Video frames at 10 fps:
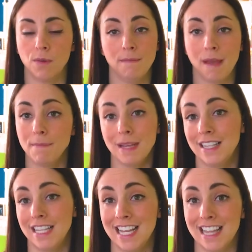we might be
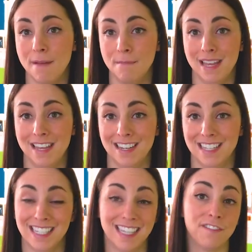cleaning that
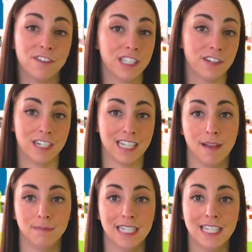bin several different
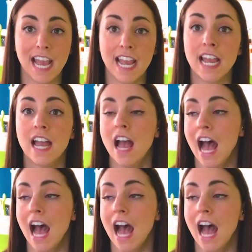times a day.